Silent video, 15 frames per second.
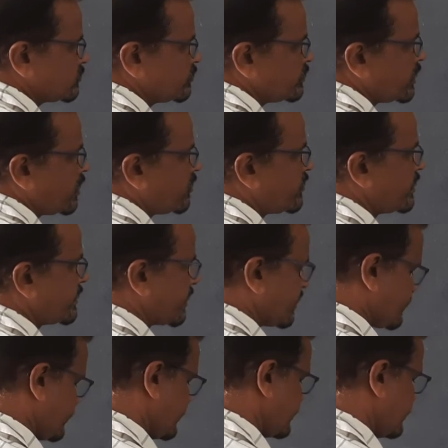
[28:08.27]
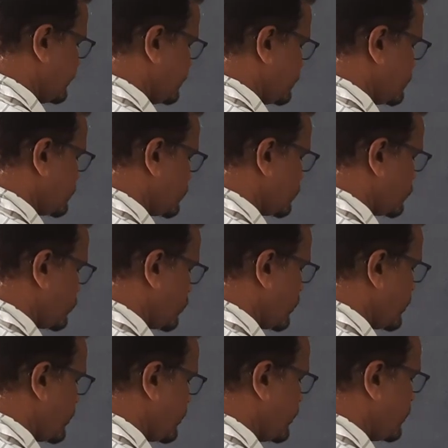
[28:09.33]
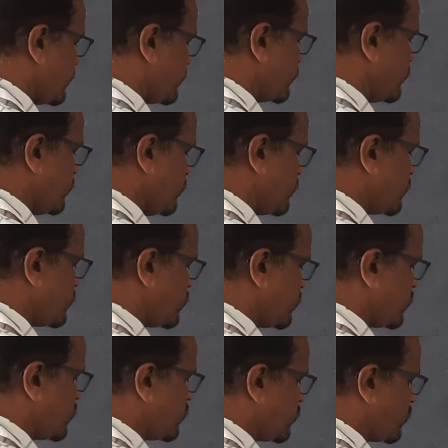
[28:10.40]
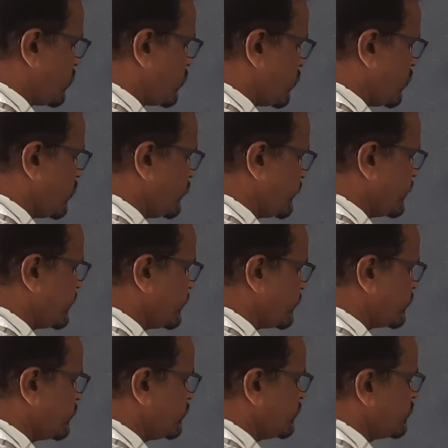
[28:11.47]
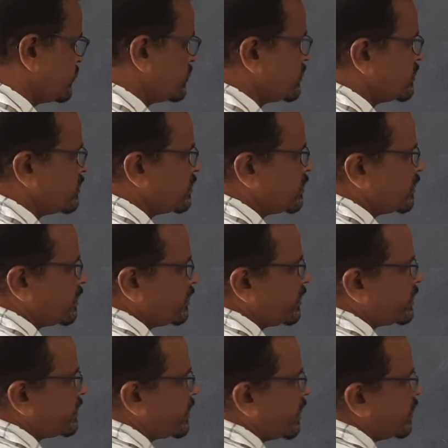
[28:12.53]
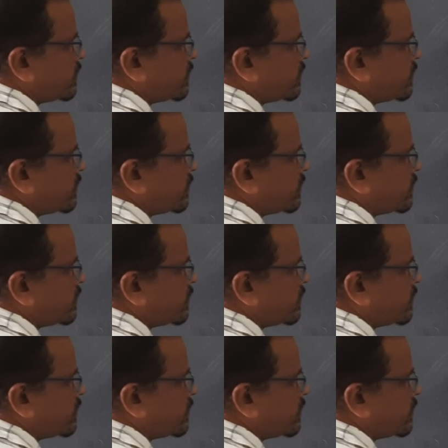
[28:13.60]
we already calculated 20 into 12 into area